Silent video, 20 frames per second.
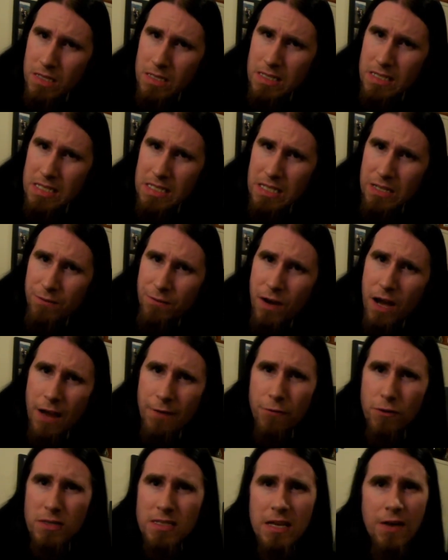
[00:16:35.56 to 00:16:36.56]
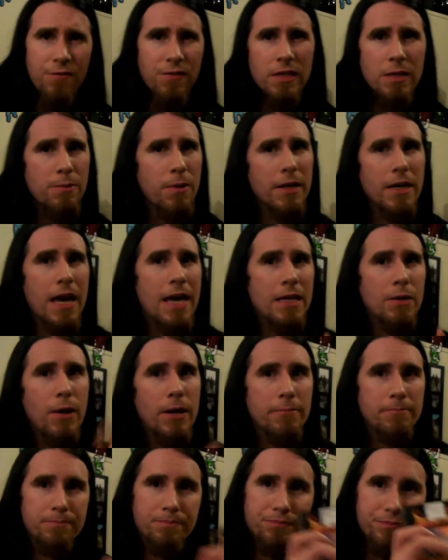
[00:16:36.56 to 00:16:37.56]
65 or 70, but
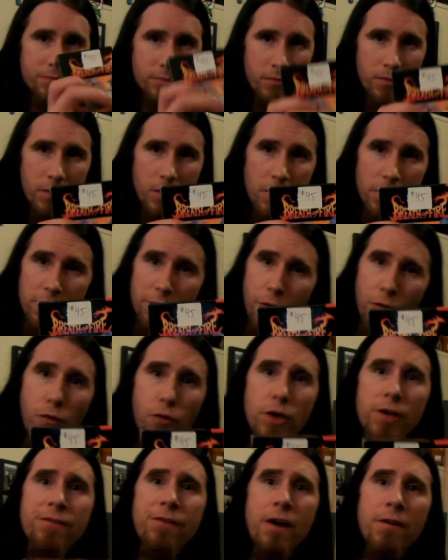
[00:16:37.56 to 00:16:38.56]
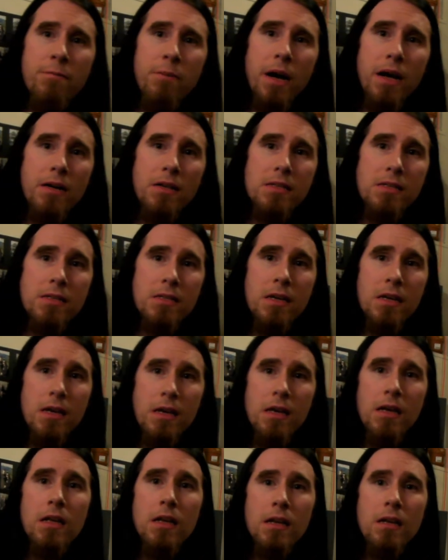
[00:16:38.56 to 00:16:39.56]
anyway, for $45
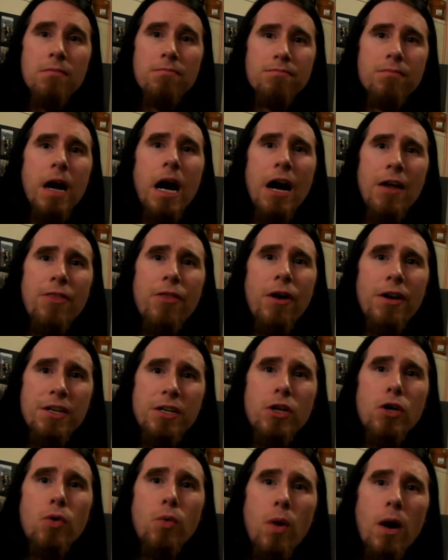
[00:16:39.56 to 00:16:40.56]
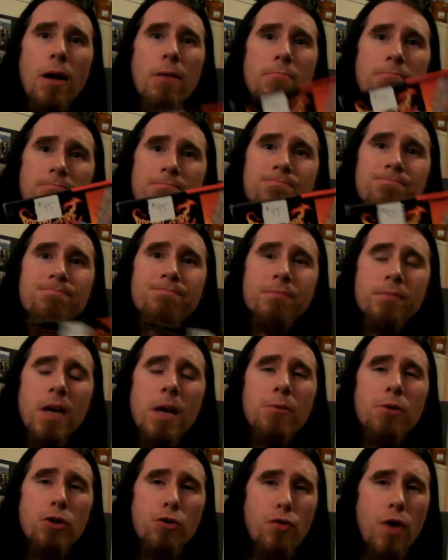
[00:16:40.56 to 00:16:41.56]
I thought, you know what,
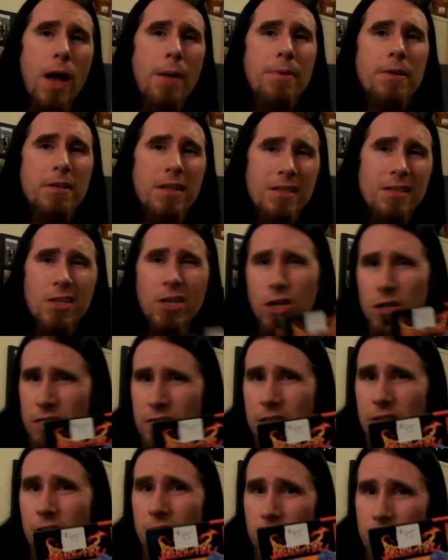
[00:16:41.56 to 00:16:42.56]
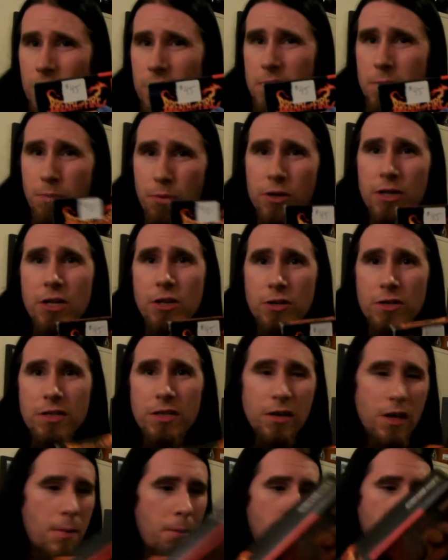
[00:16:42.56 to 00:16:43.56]
I'm gonna grab it. That's a good deal. That's a pretty good
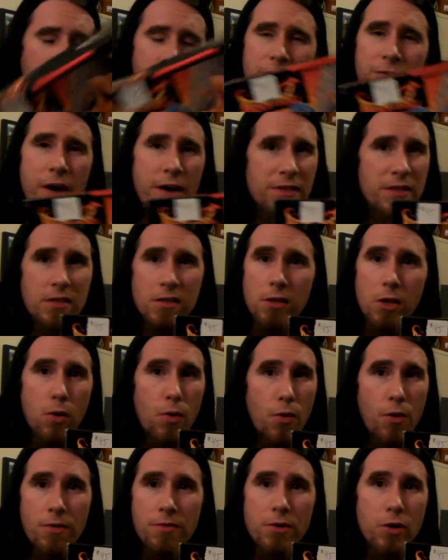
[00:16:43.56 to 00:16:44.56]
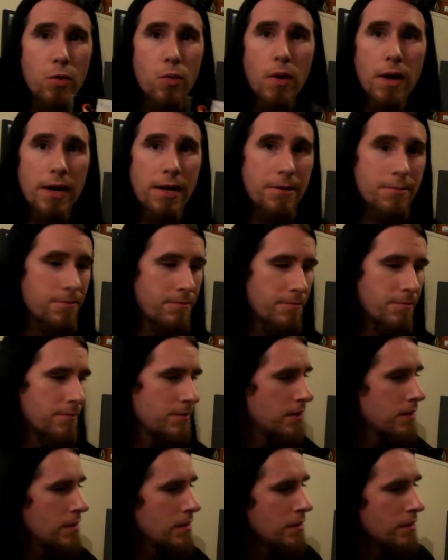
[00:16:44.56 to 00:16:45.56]
deal. I'm not gonna find this lower, no way.
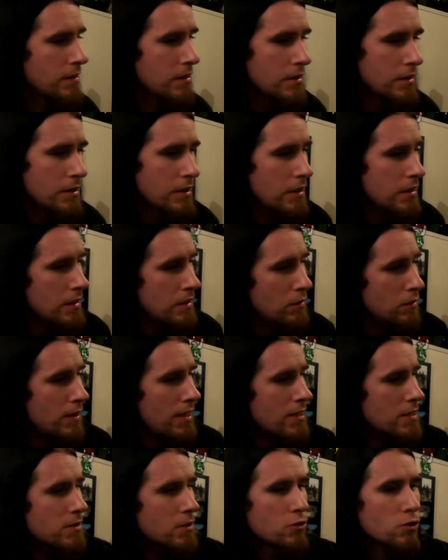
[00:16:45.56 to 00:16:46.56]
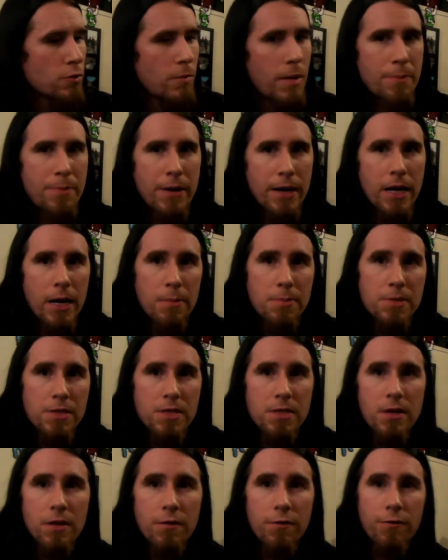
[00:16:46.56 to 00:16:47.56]
Well, those are my
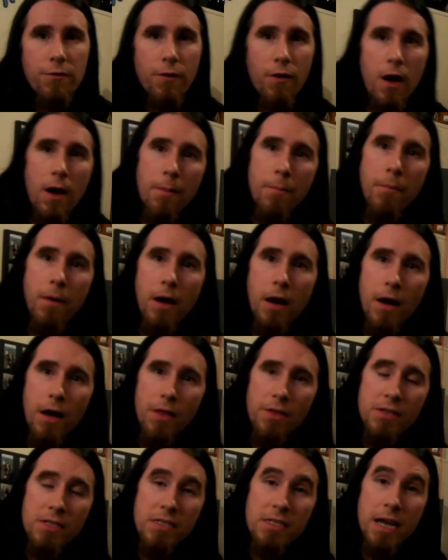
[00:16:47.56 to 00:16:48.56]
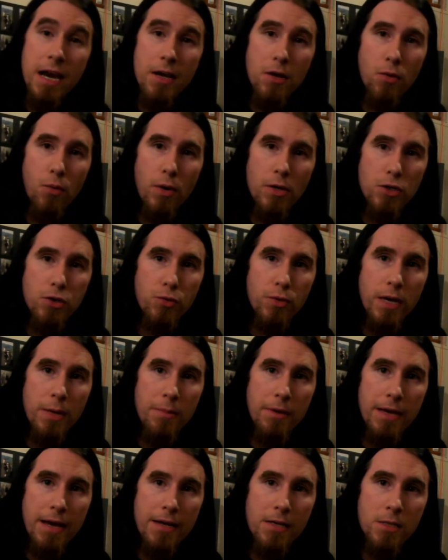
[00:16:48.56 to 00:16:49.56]
pickups from the Seattle Retro
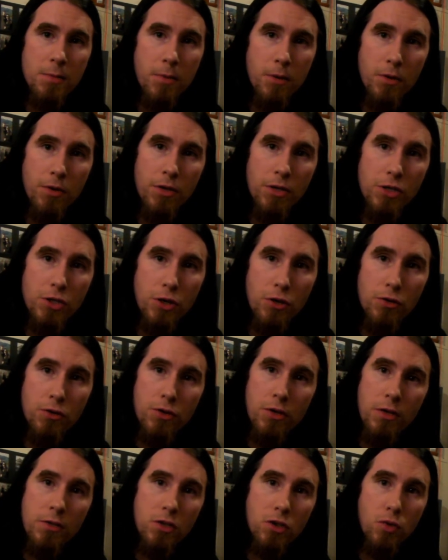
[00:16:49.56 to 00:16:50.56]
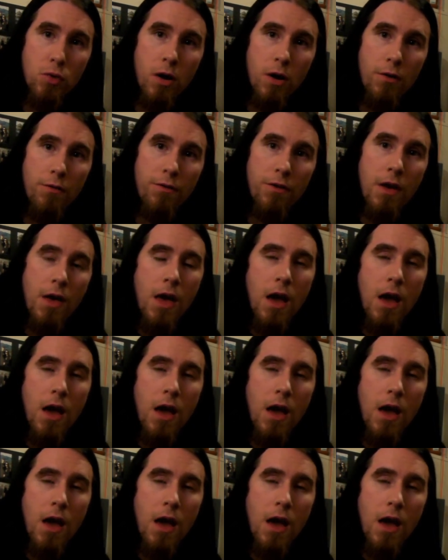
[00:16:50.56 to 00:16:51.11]
Gaming Expo this year, 2012.